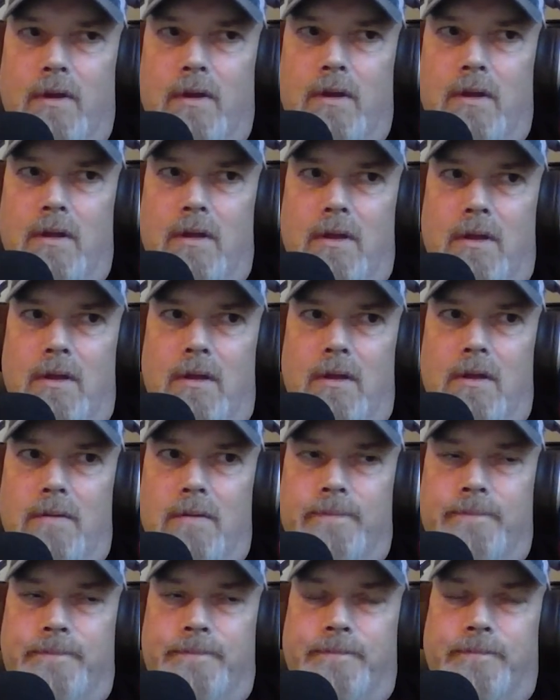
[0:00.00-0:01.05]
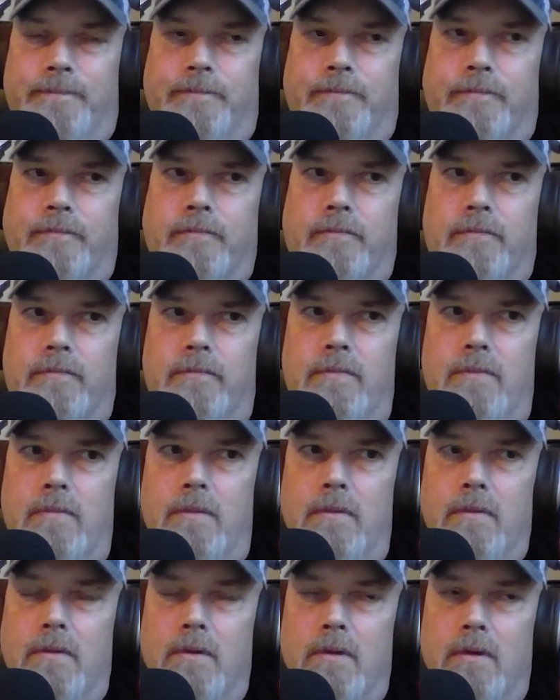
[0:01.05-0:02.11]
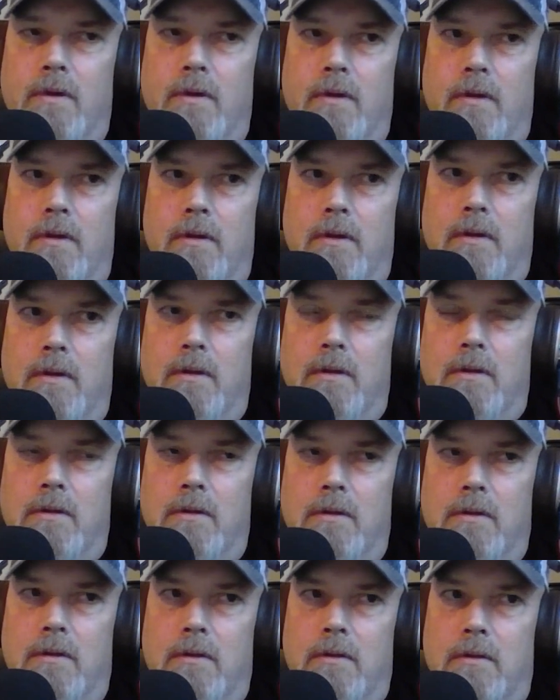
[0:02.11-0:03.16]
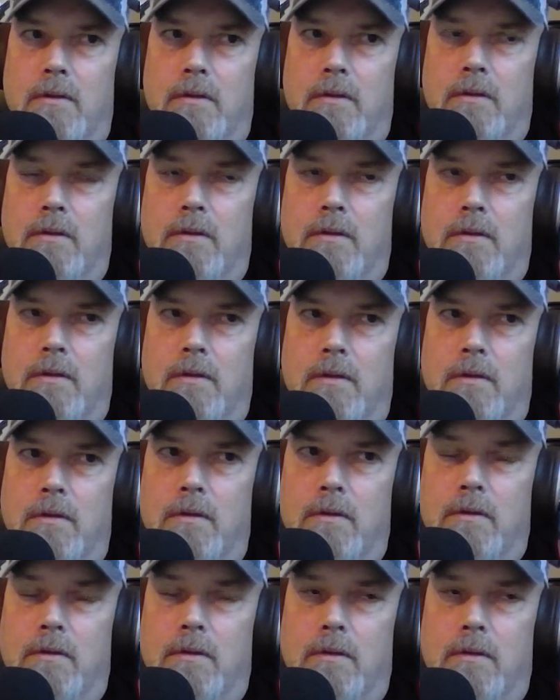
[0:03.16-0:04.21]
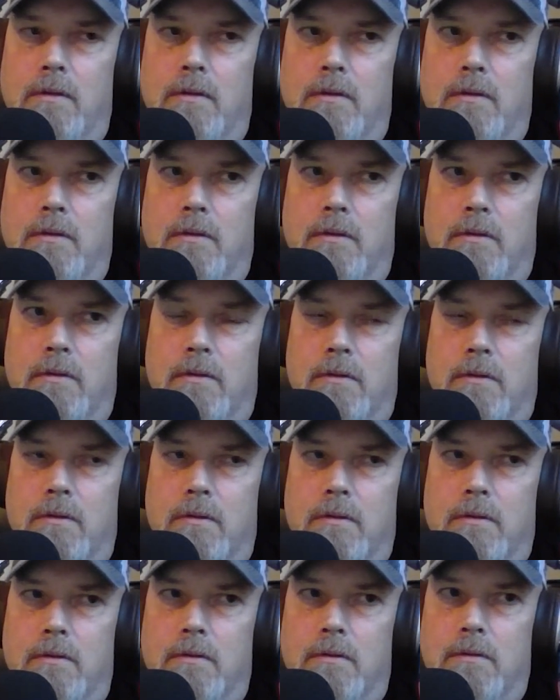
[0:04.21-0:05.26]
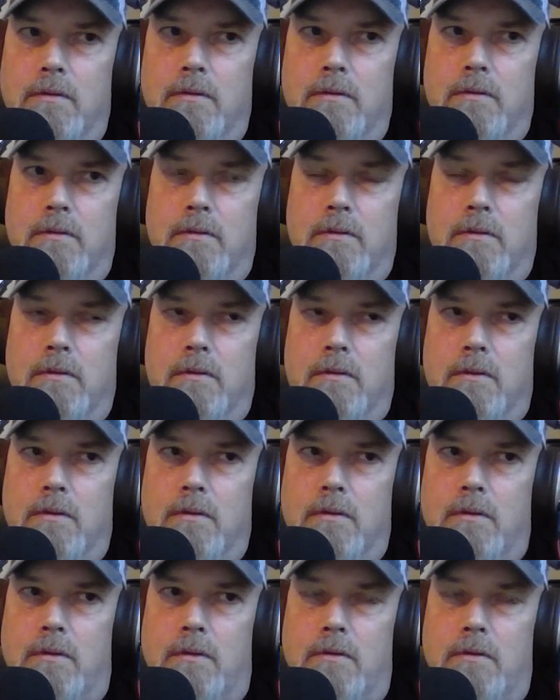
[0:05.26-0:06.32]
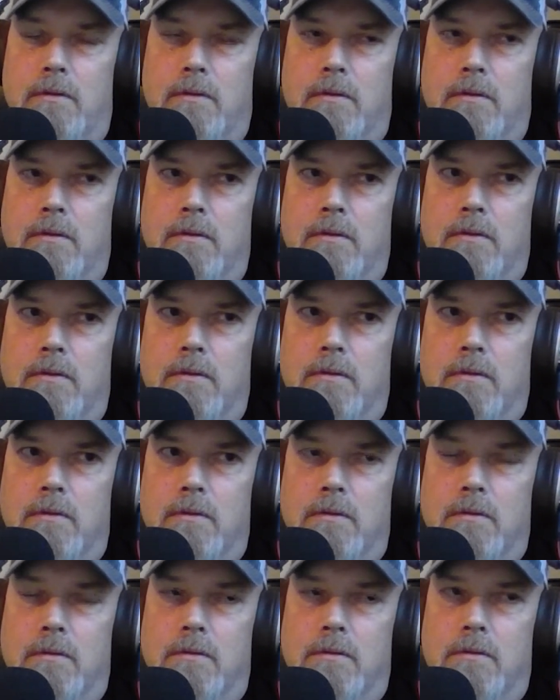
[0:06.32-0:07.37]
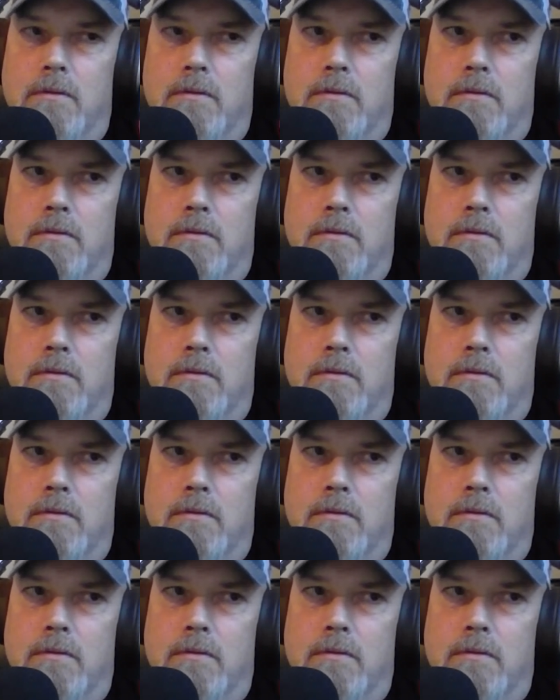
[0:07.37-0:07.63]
This person isn't speaking.